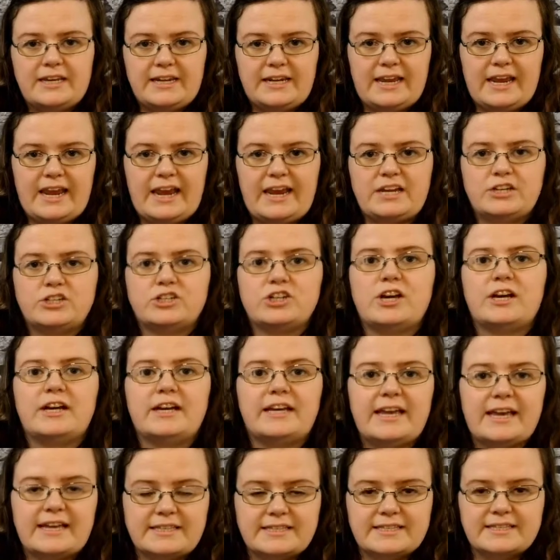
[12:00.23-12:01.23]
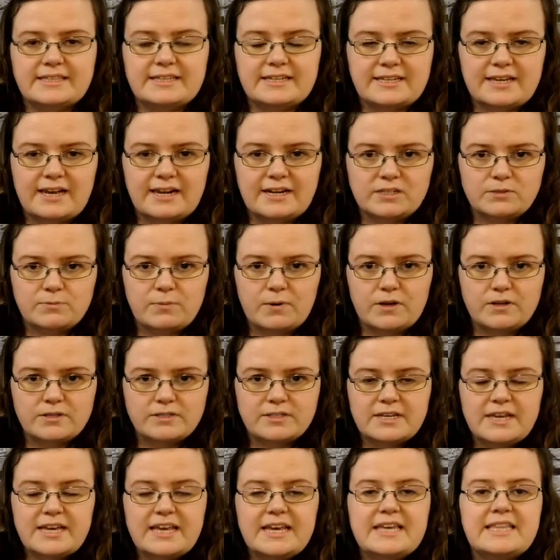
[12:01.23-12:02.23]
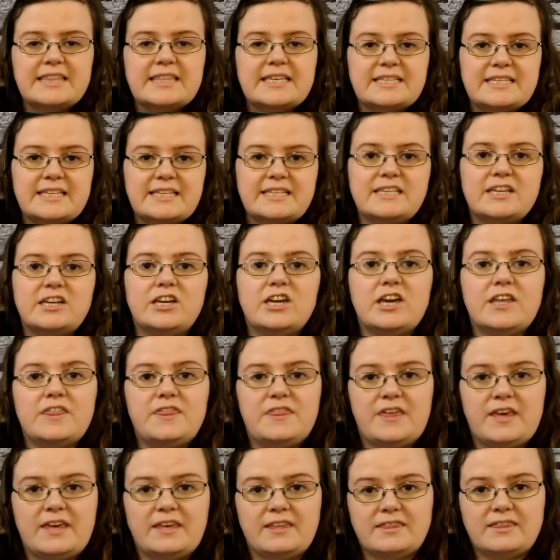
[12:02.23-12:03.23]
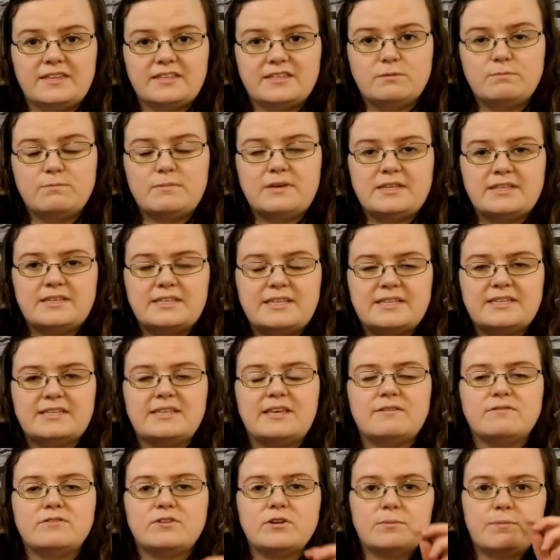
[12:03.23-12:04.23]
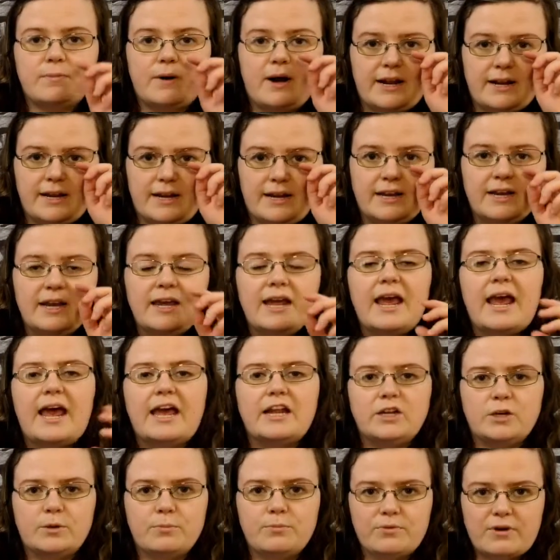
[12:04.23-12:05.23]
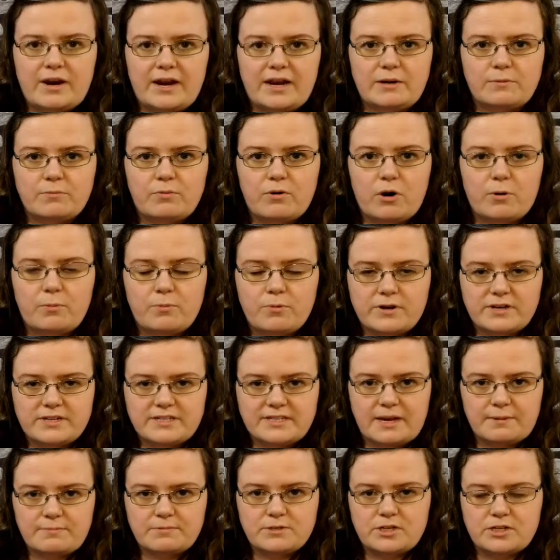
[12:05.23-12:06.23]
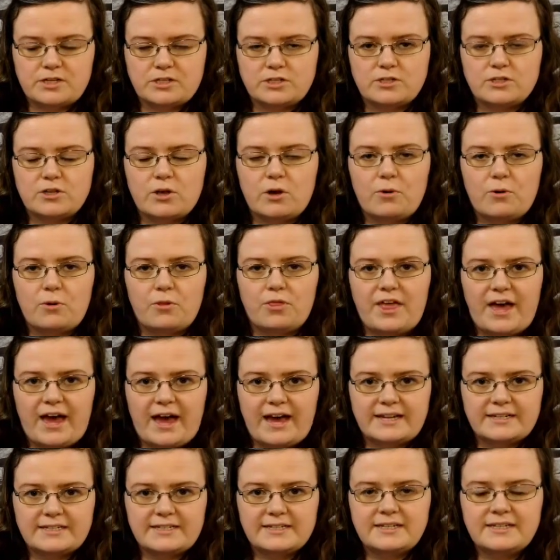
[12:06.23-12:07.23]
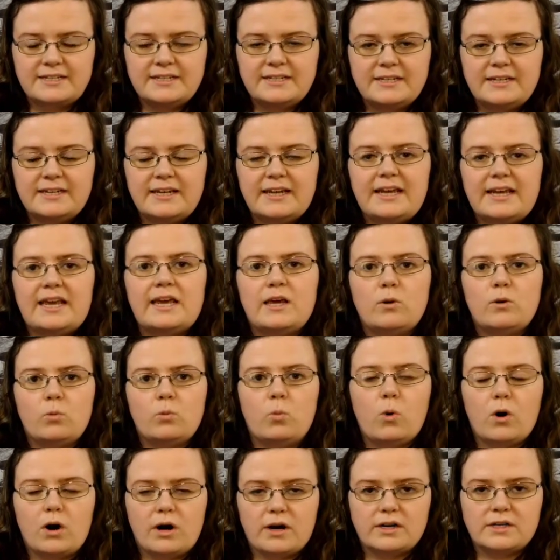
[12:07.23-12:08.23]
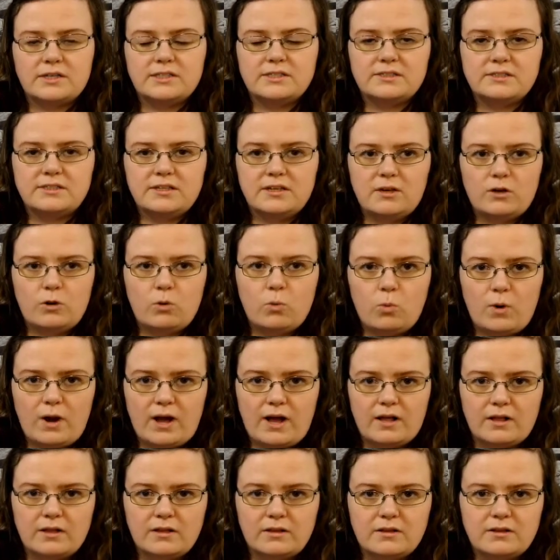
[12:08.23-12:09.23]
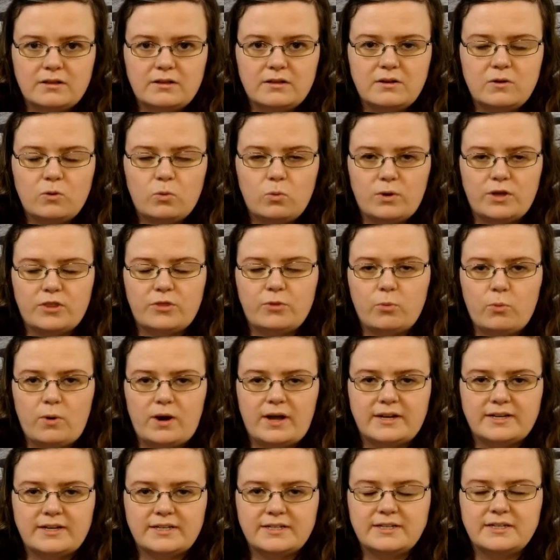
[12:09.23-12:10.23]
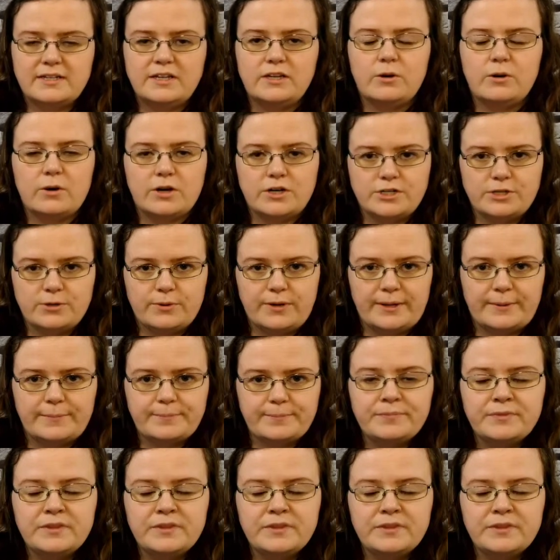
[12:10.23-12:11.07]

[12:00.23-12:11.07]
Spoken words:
engage against the tennis balls. This is a good thing. This gives your body and your brain proprioception so that it works well with what you are doing.